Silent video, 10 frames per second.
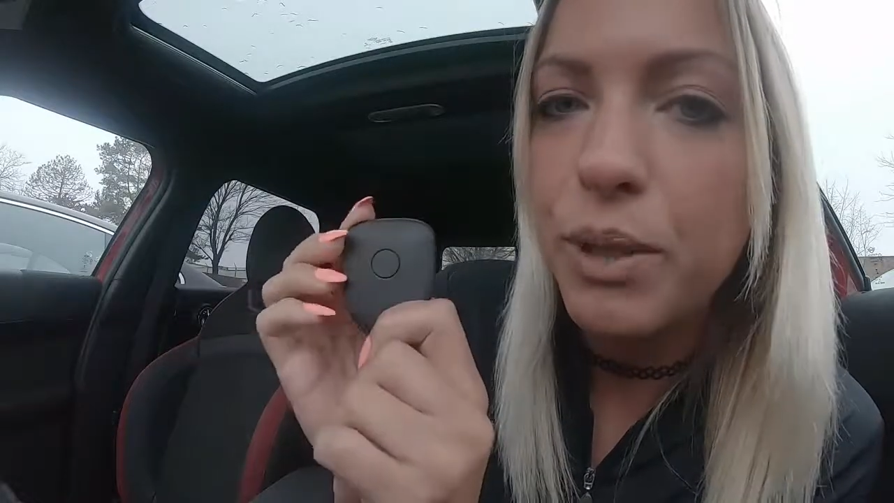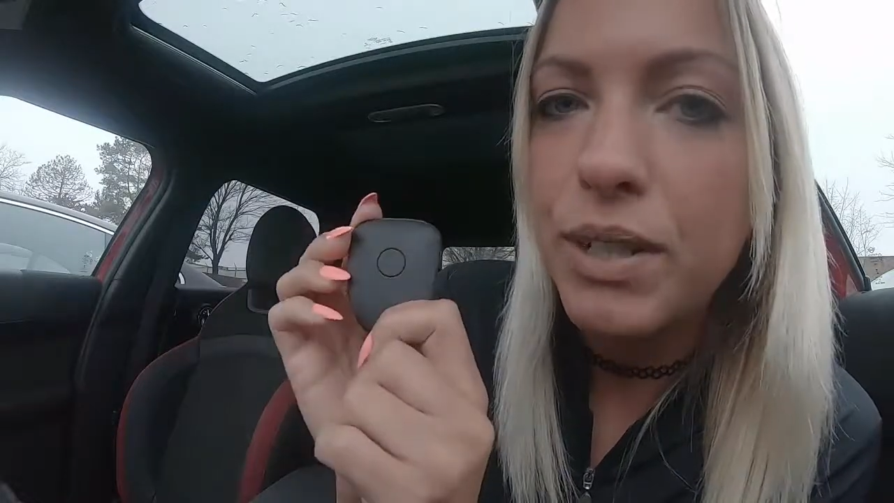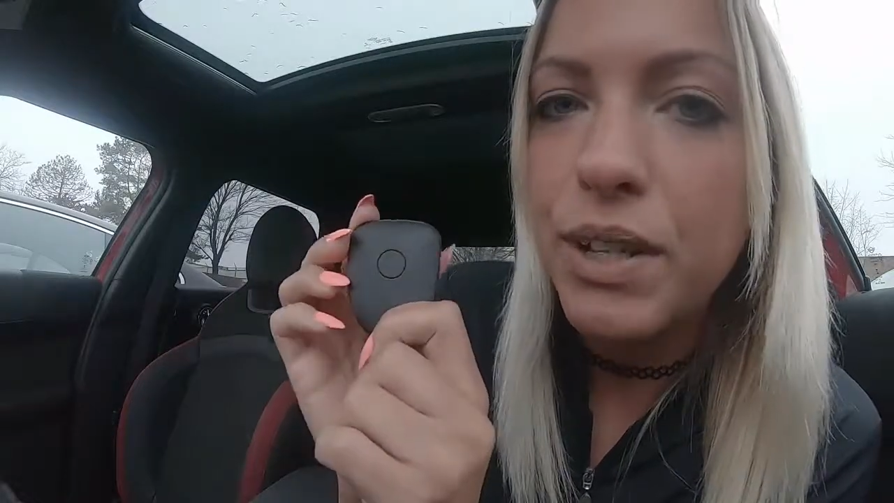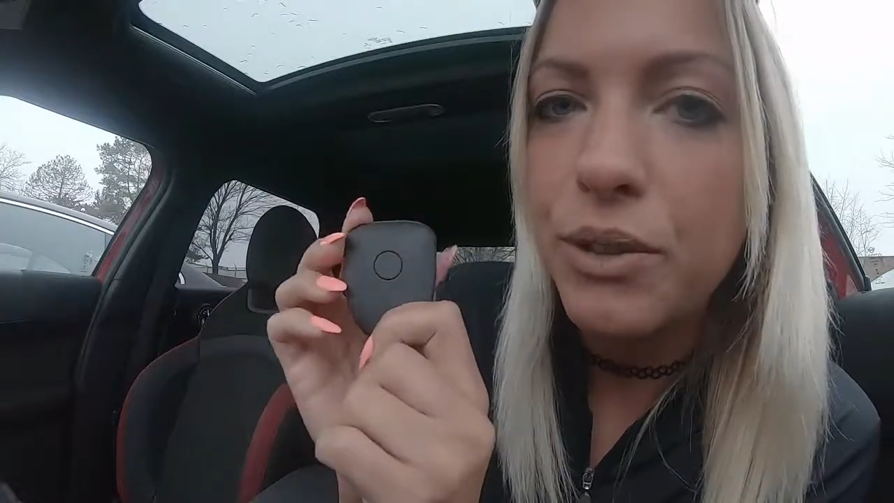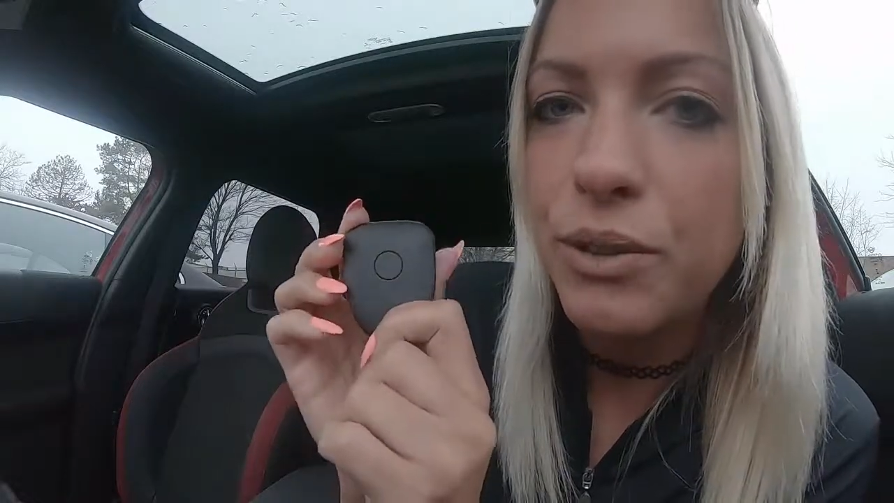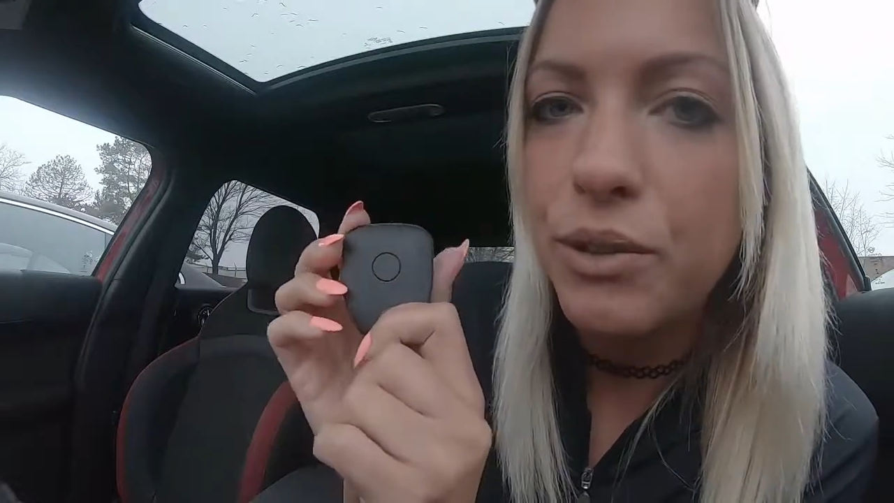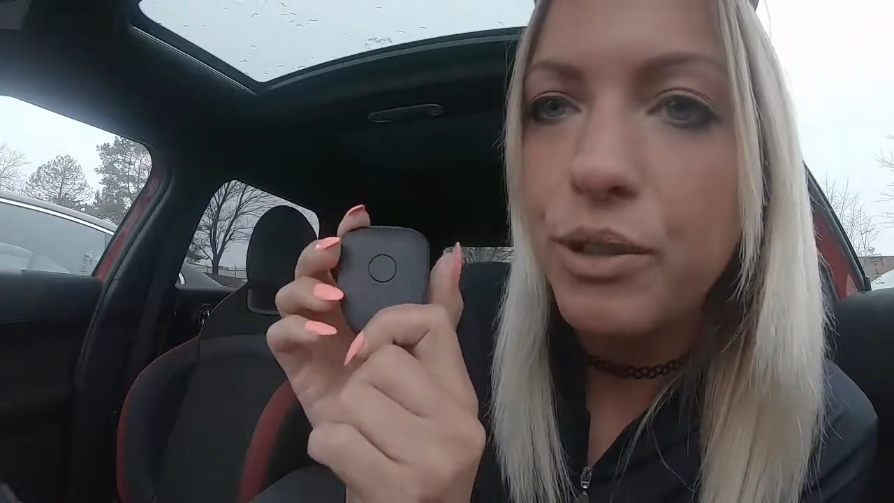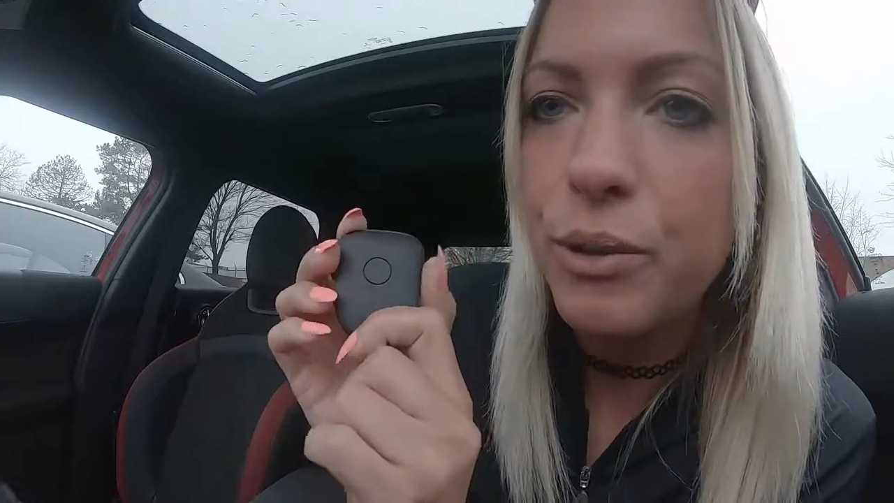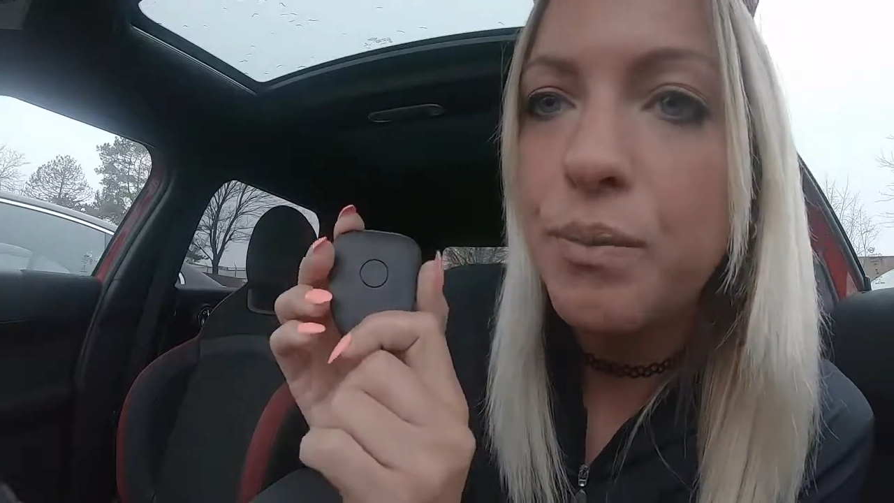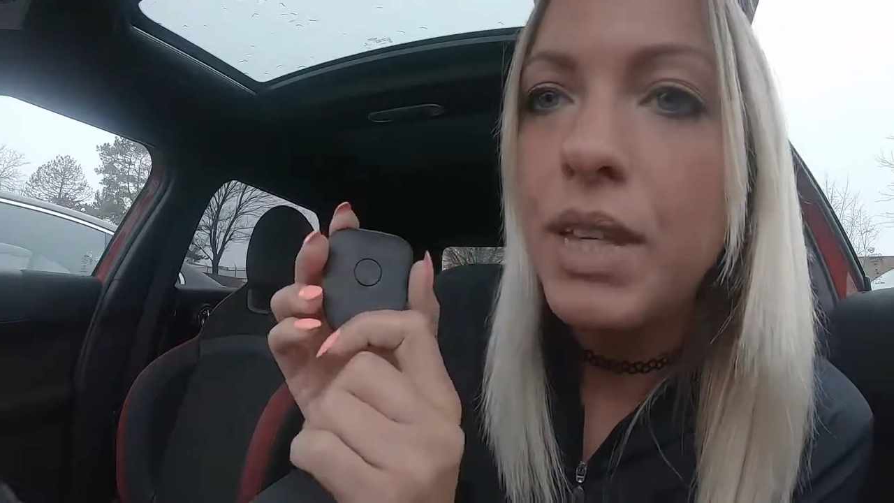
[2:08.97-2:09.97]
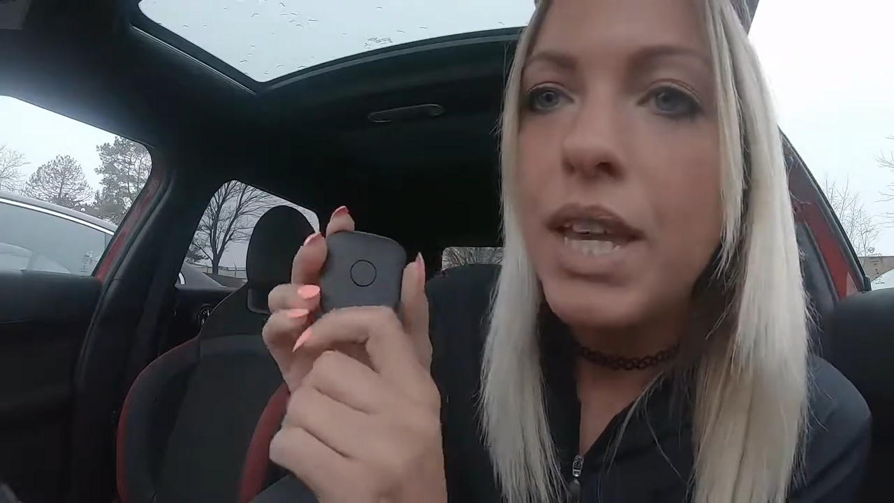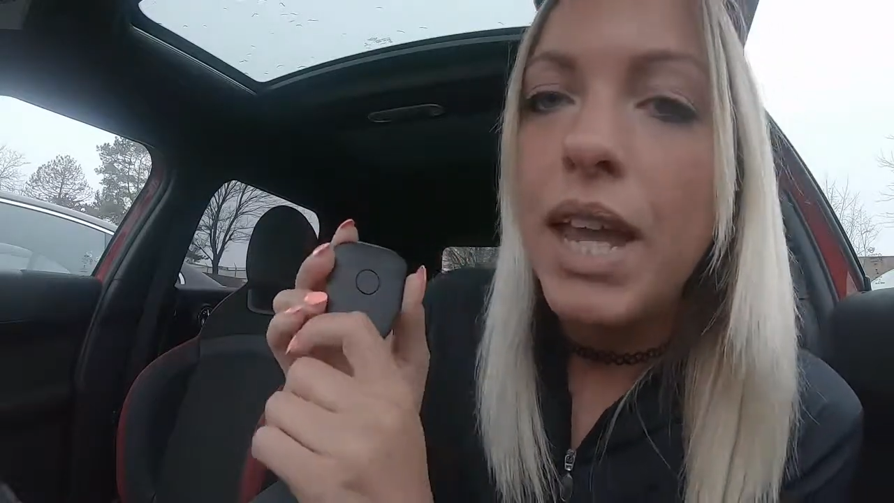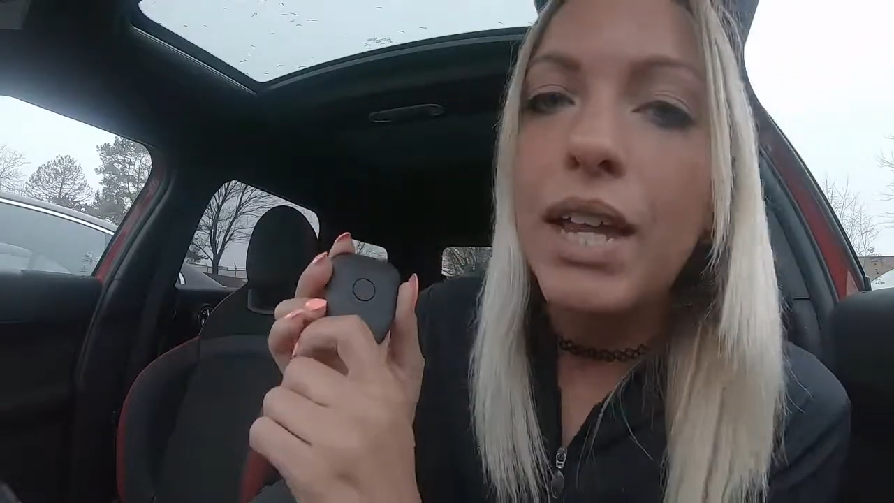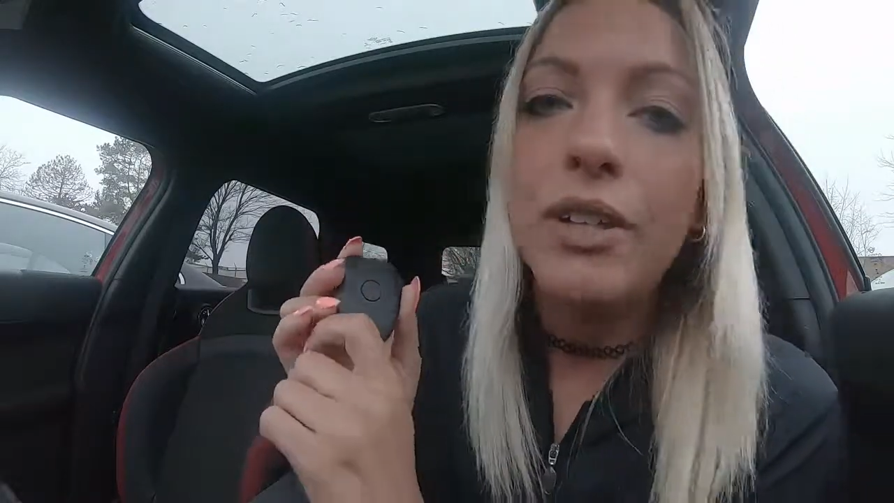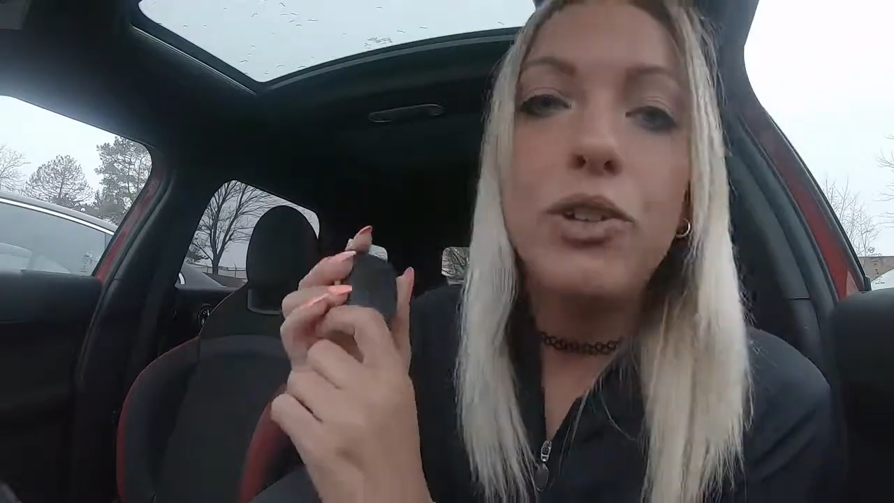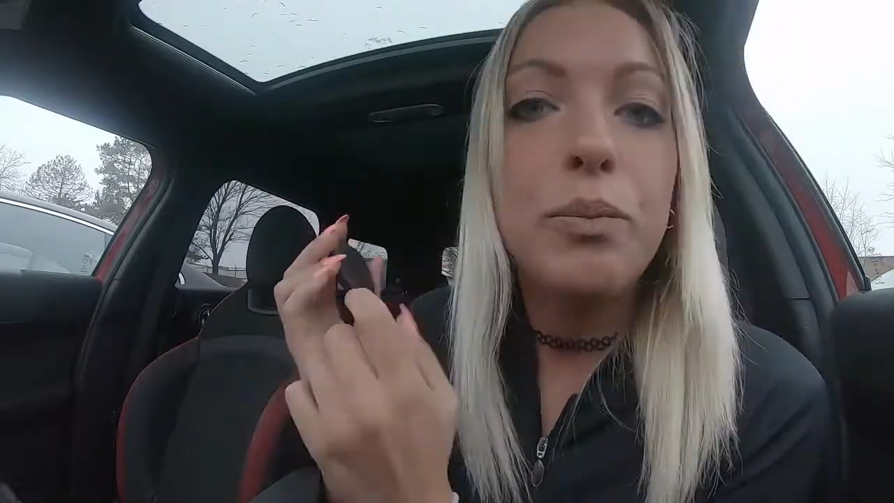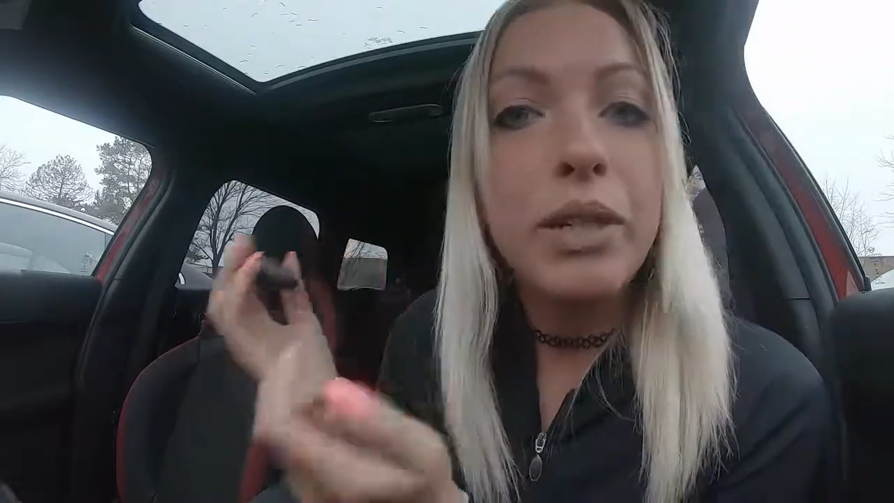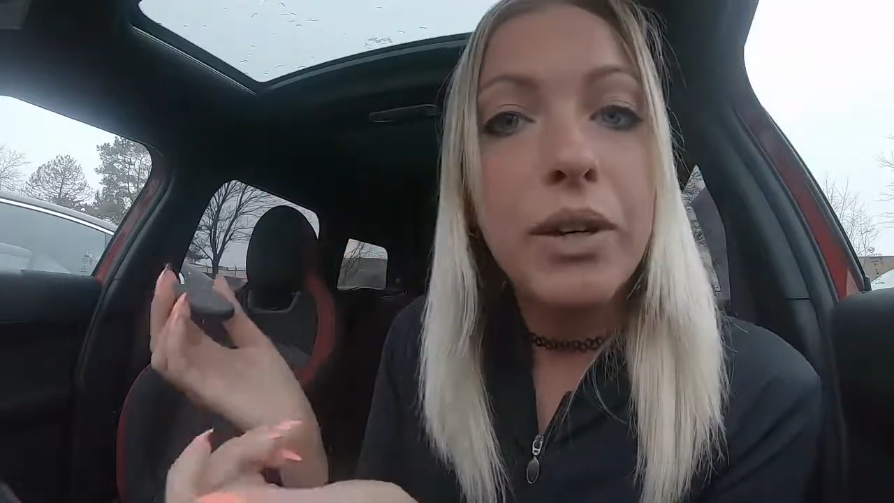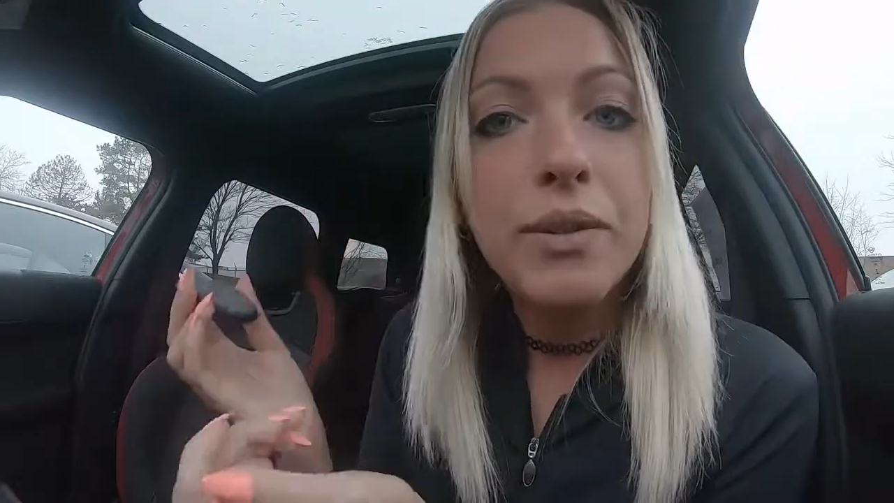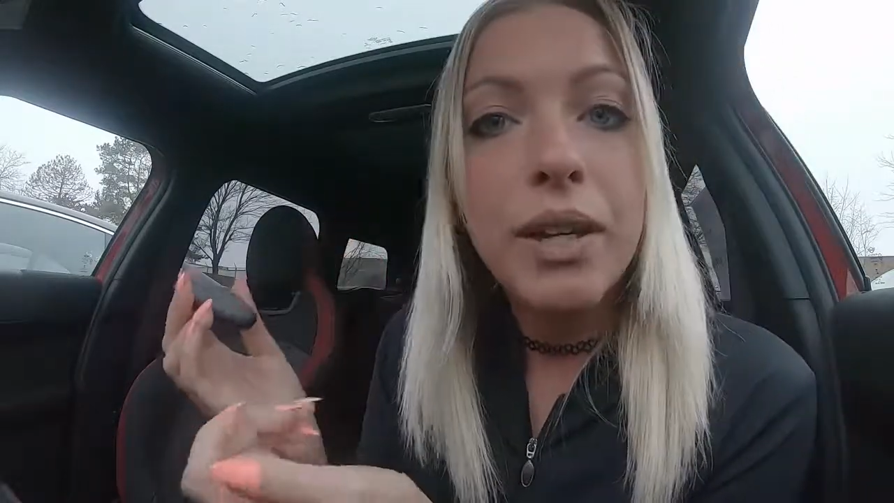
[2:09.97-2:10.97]
when it tells you to, and you'll
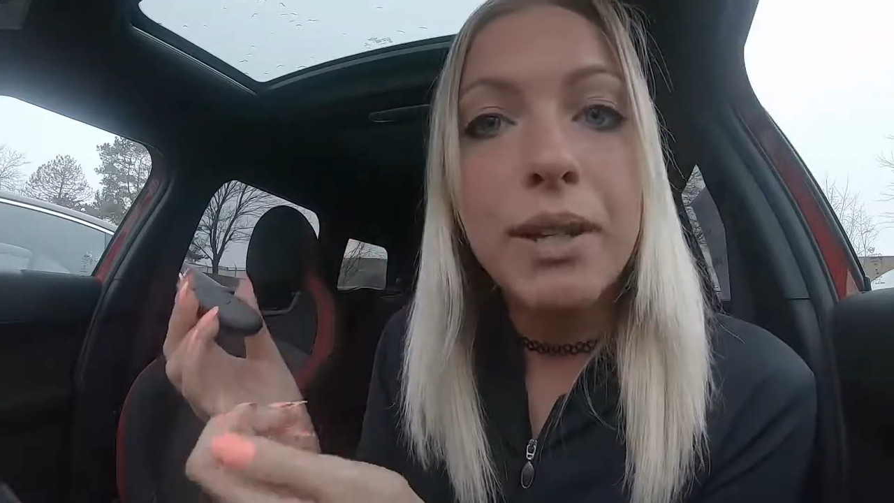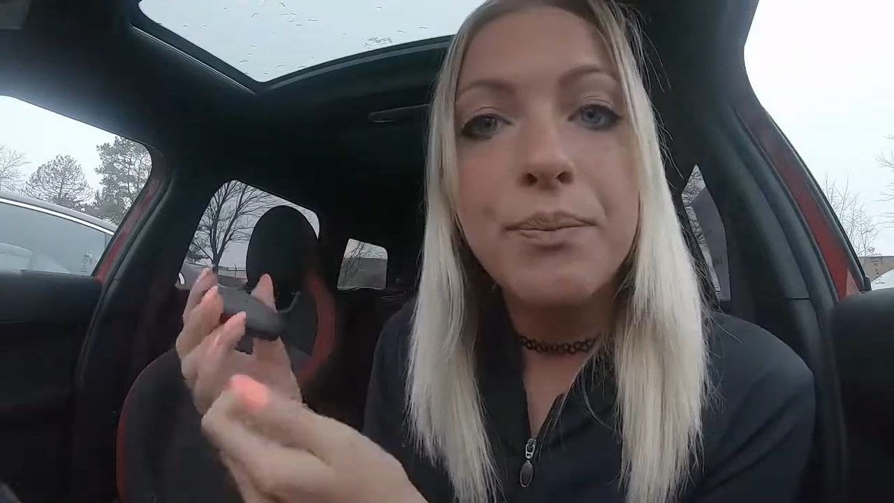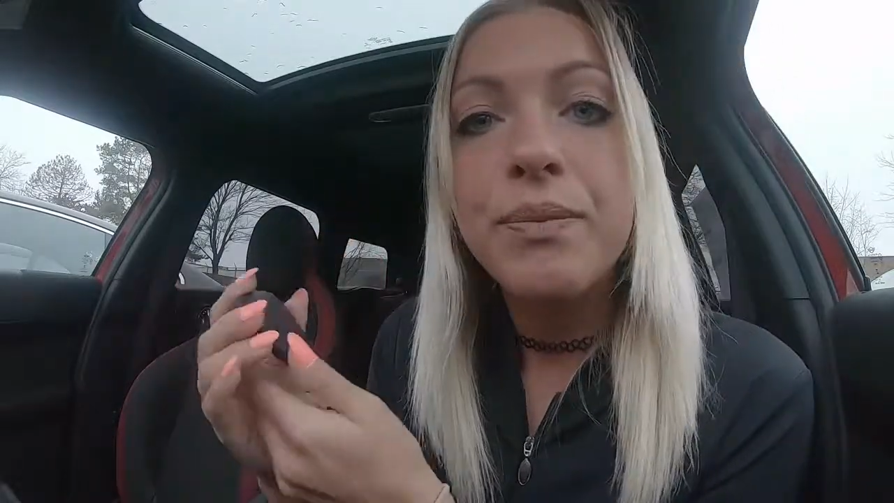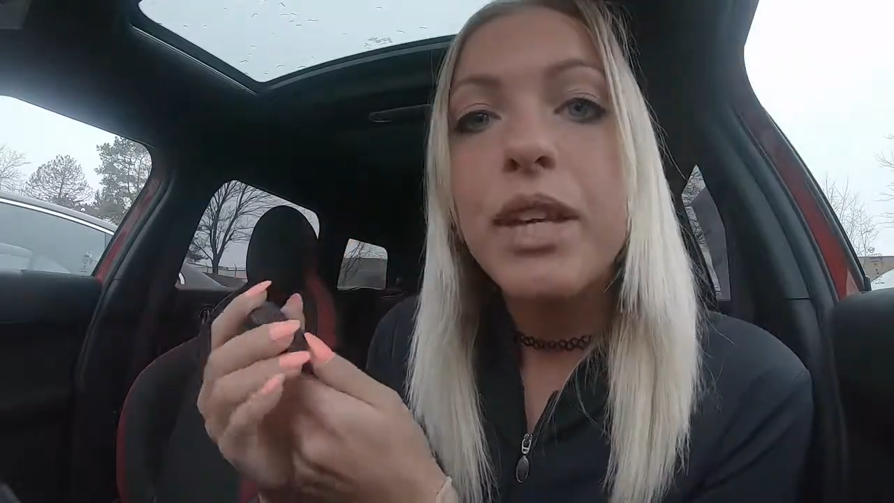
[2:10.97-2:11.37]
be all set.